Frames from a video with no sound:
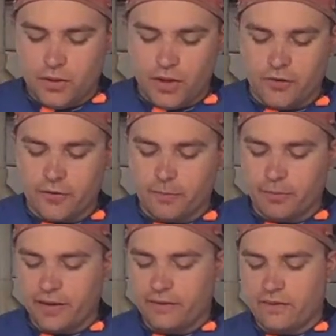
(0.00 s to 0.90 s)
Another
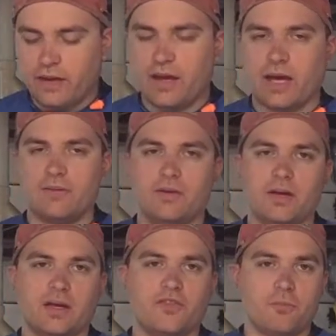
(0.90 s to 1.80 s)
complaint I have,
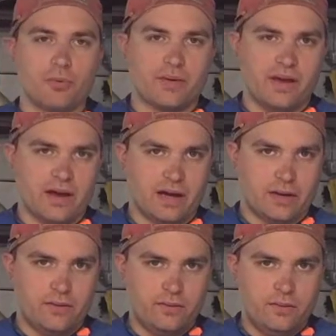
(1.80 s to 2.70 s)
it gets pretty
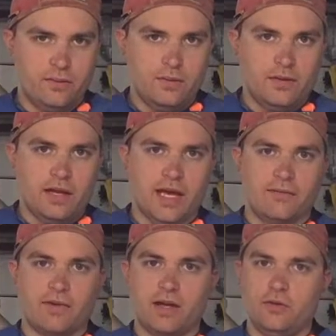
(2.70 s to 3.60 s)
hot.
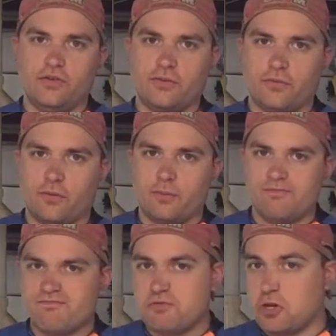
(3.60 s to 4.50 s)
I used it for a
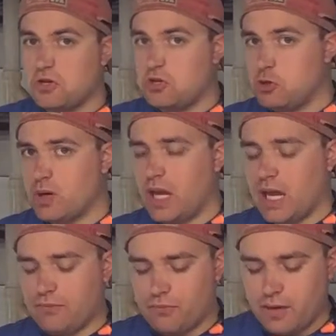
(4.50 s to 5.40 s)
good
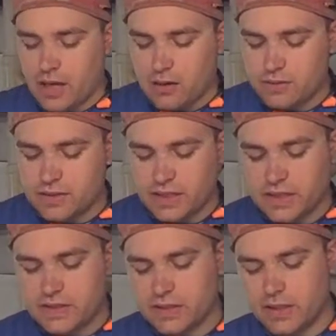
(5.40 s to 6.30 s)
2.5, 3 hours
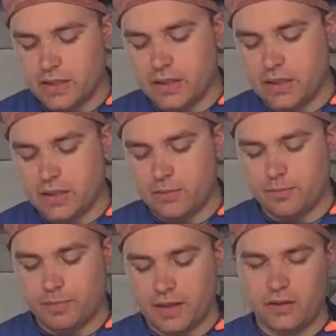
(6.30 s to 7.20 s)
last night,
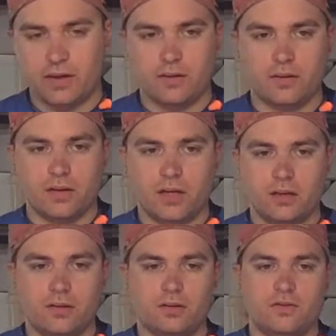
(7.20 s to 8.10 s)
and by the end of the
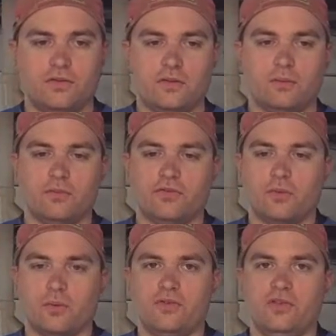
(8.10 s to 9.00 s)
night, this thing was
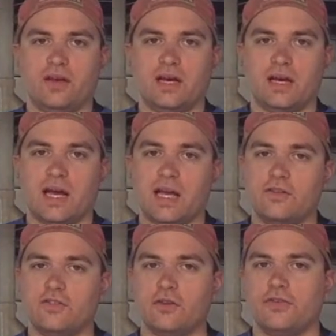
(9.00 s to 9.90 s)
scorching hot. I
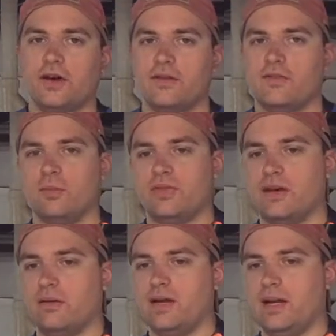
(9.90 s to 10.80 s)
could still touch it
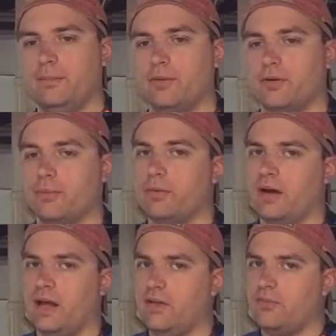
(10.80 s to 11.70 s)
without getting burnt, but
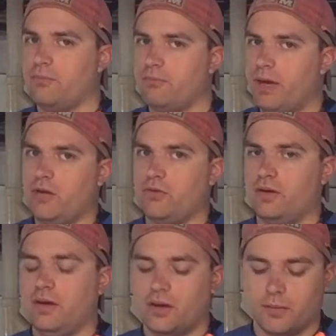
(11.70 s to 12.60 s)
it had some major
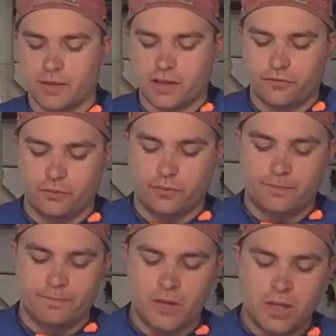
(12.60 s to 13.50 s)
heat coming out to it.